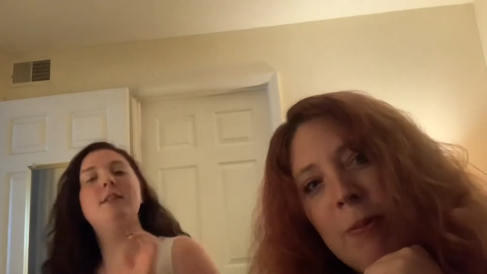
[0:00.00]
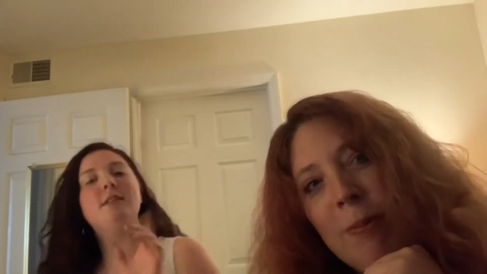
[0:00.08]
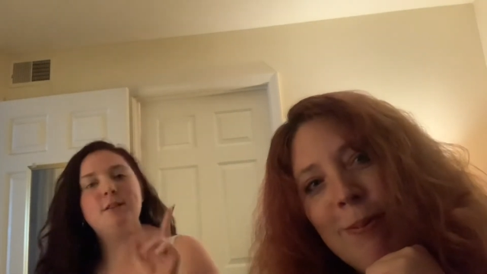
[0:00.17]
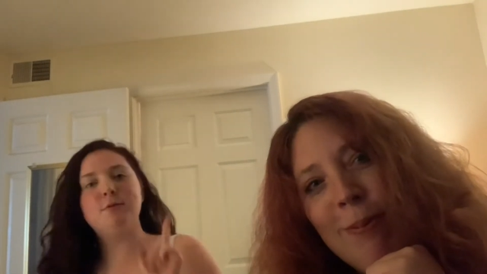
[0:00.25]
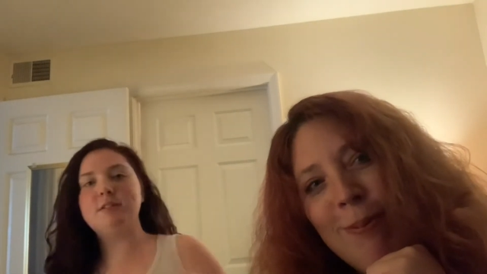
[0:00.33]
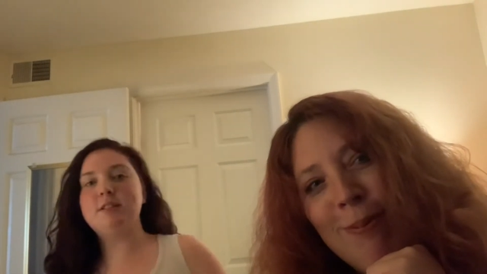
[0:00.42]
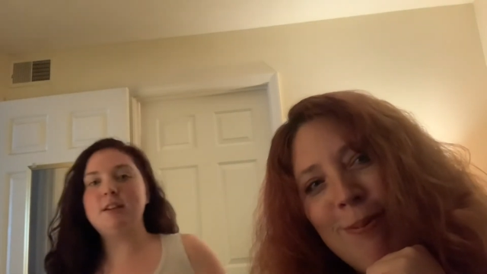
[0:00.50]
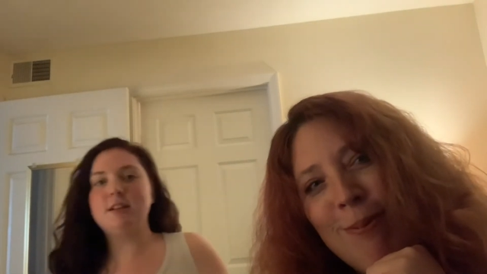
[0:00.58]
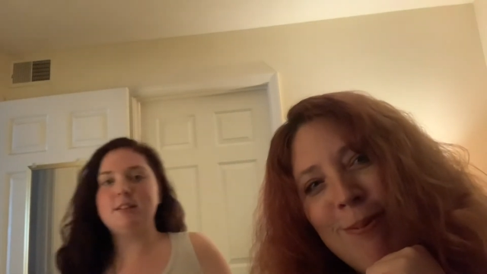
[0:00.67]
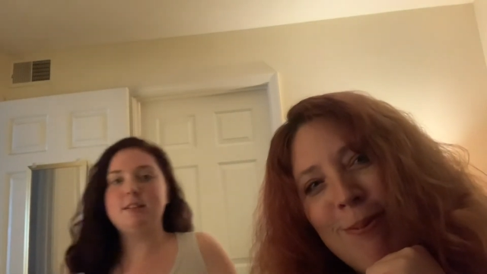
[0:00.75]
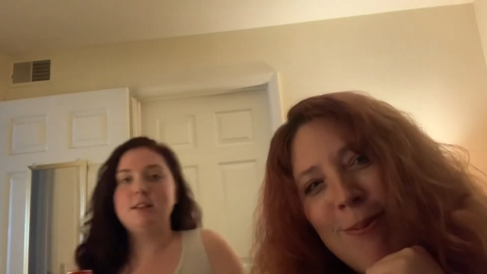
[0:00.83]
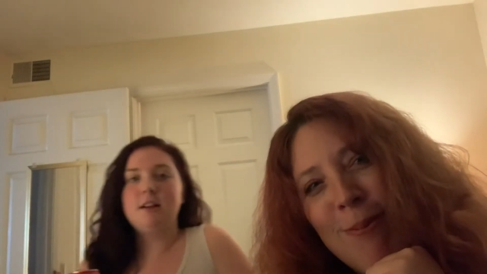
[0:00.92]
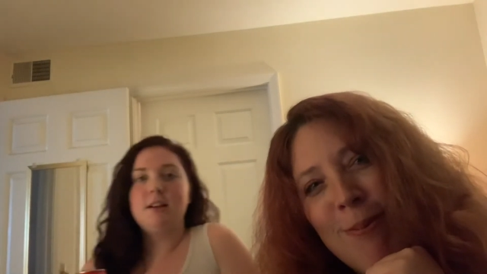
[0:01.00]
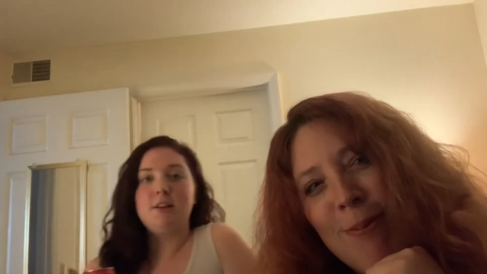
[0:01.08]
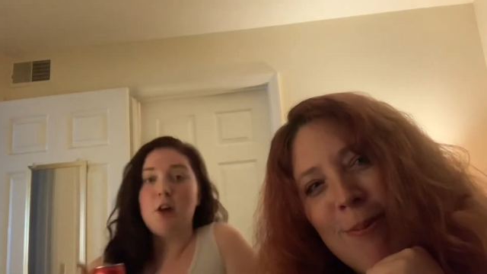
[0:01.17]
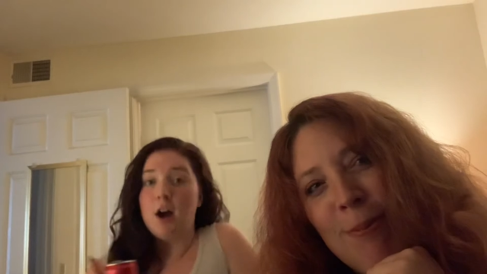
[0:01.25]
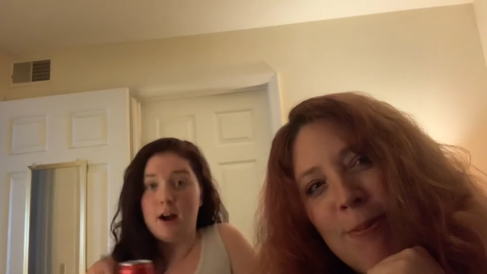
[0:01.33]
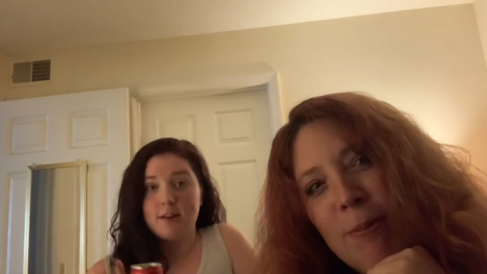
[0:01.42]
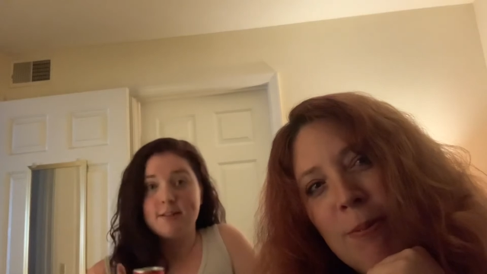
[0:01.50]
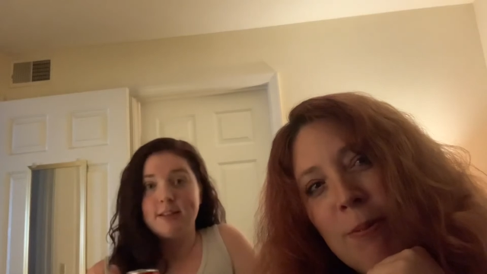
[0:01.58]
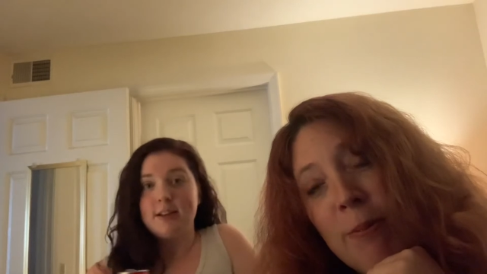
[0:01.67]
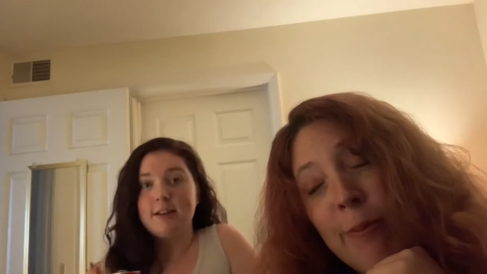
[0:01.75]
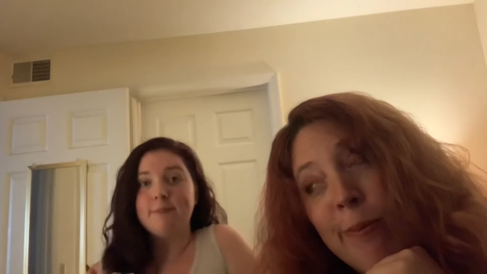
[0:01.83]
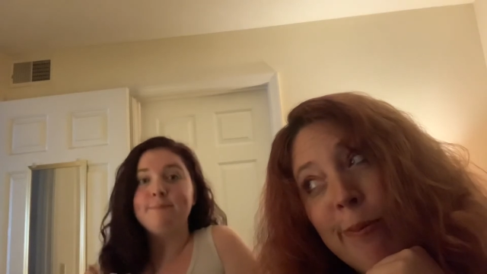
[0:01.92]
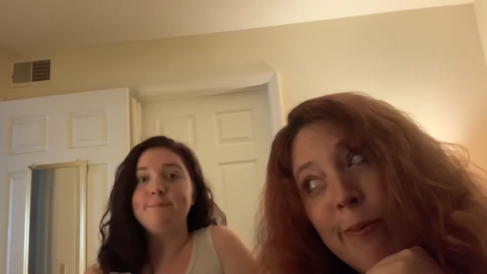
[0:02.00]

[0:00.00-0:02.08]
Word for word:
Speaker 1: It wasn't necessarily toxic.